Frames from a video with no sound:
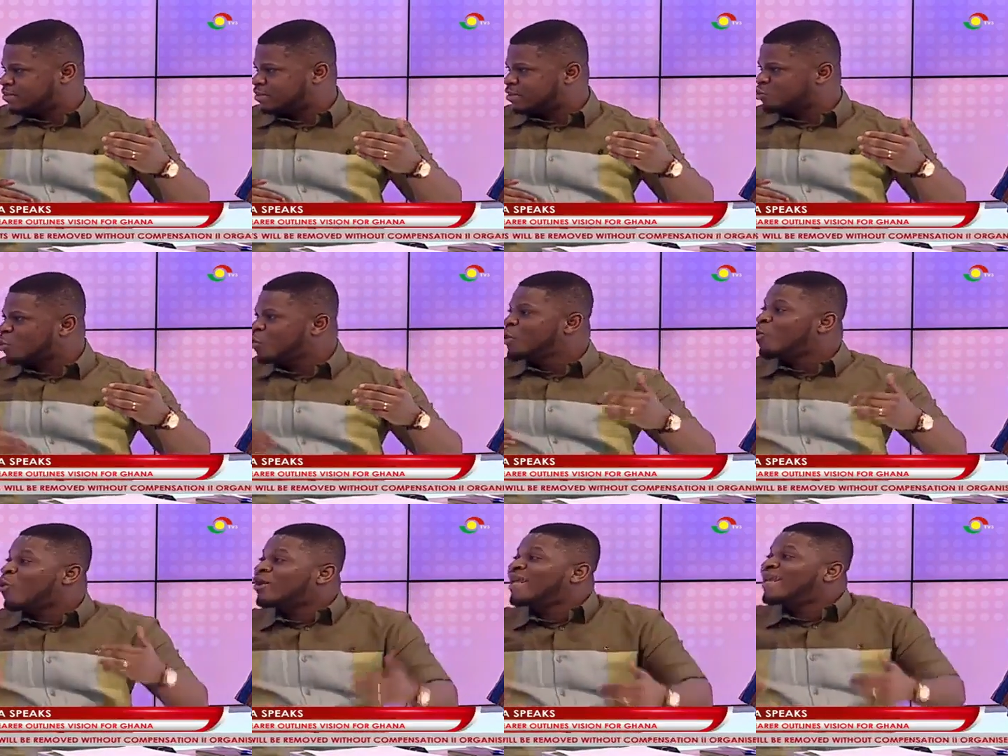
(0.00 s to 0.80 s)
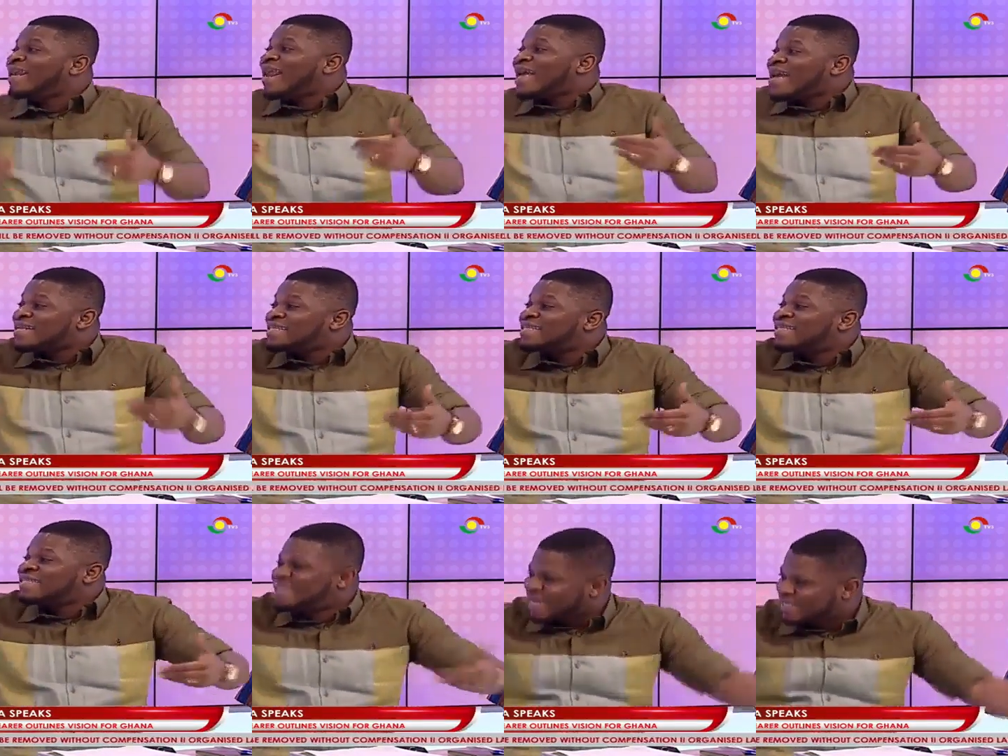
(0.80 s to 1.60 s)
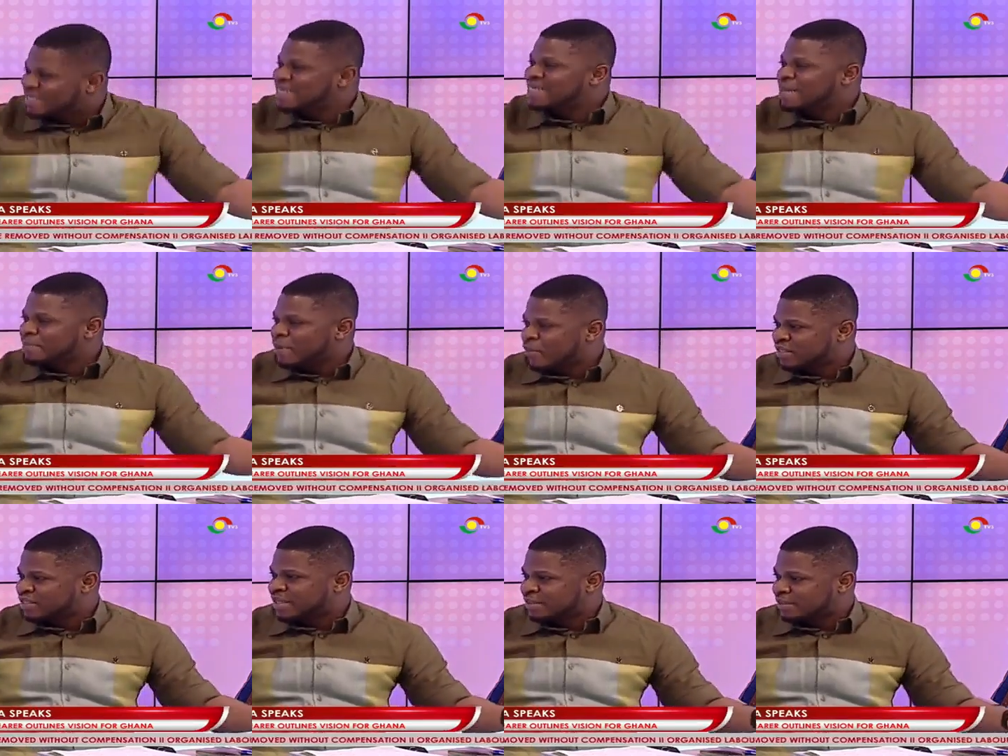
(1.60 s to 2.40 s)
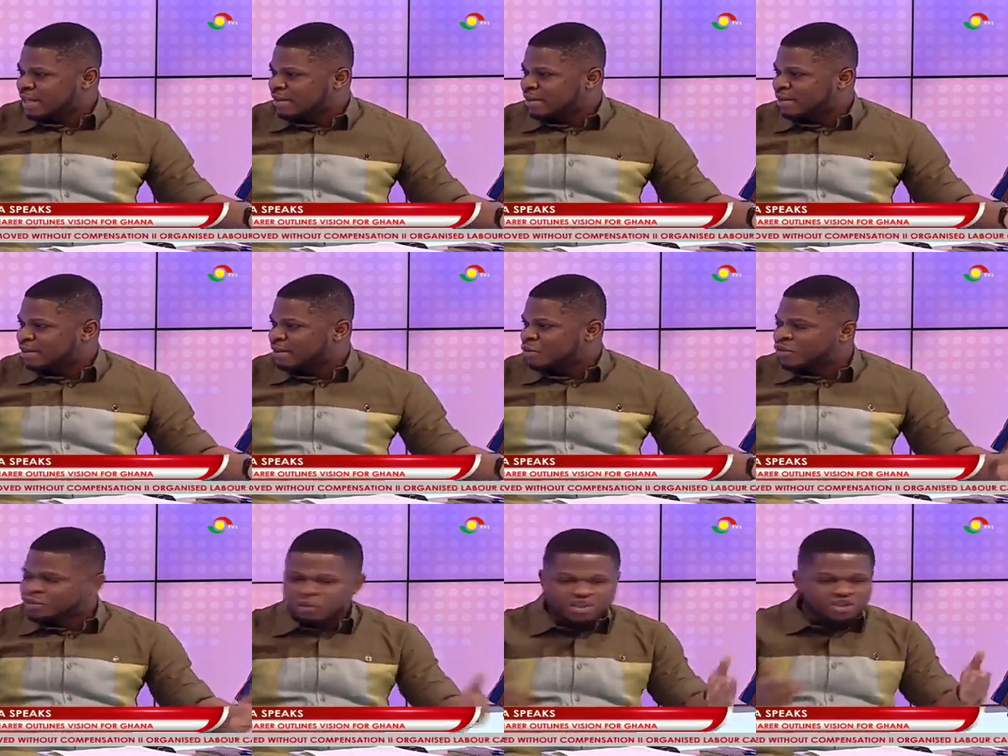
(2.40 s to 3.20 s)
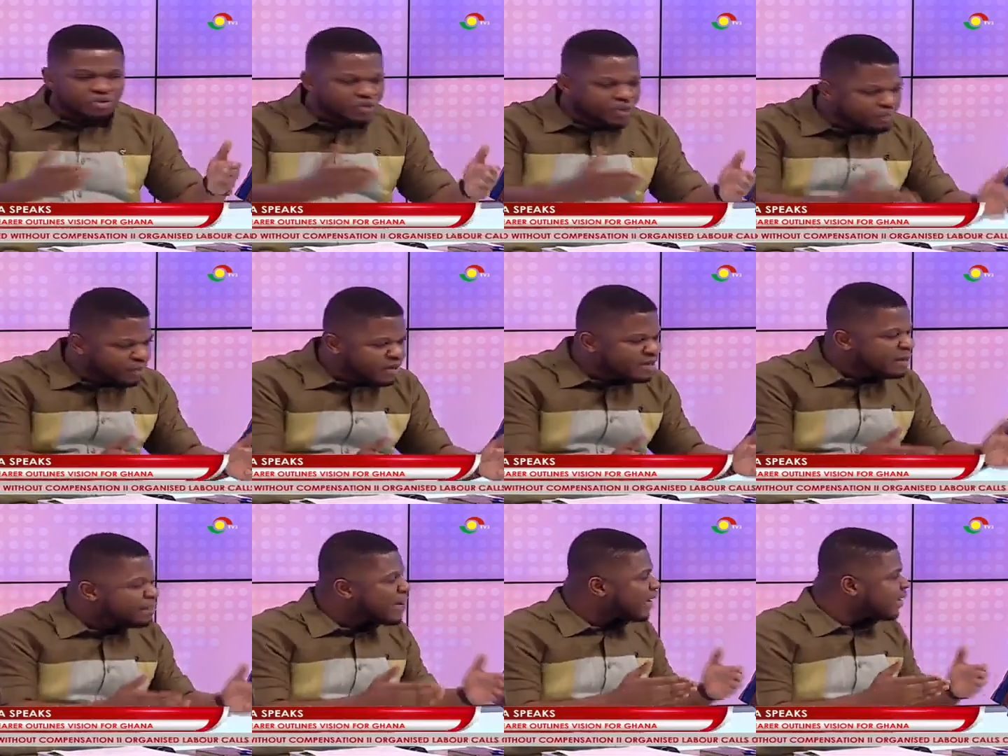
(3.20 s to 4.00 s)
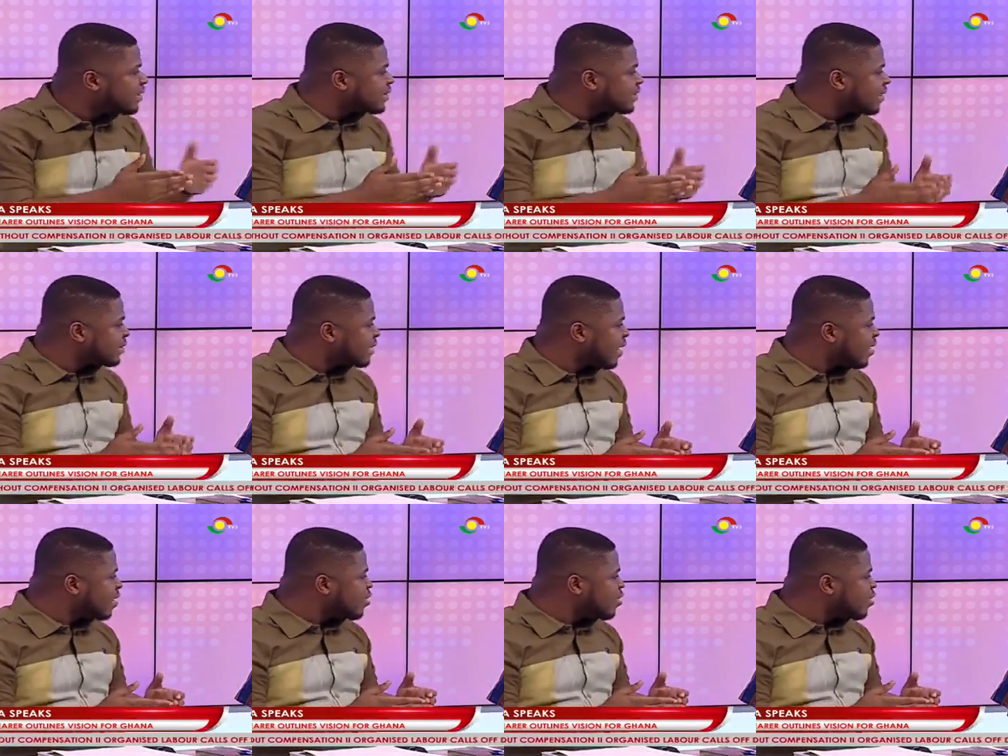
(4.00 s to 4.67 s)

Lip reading: So we call it legacy debt in the power sector, which was crippling the banking sector.